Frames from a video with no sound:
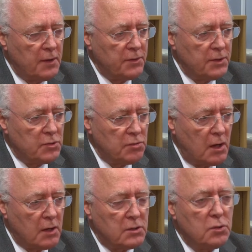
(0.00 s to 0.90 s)
the
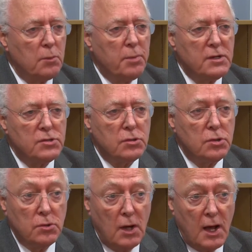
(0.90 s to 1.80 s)
drug to a patient
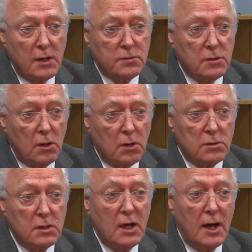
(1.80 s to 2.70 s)
who has
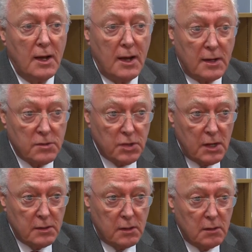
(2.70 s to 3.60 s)
got
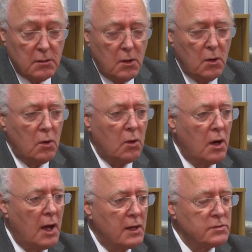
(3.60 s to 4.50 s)
angina
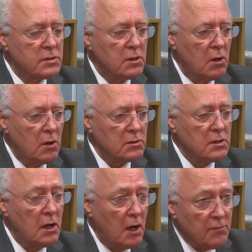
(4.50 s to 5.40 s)
or has got
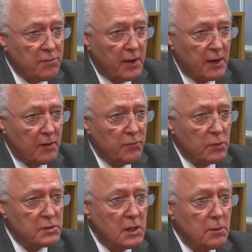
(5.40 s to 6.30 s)
heart failure,
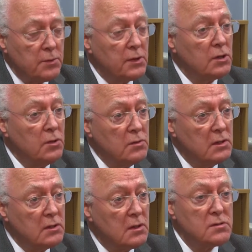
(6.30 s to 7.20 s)
for example, the
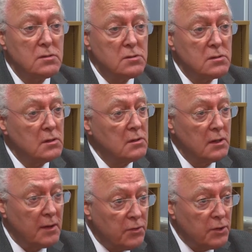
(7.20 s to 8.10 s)
QT doesn't
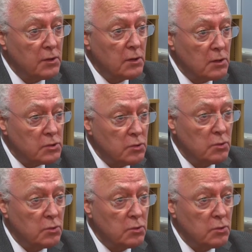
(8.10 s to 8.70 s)
lengthen at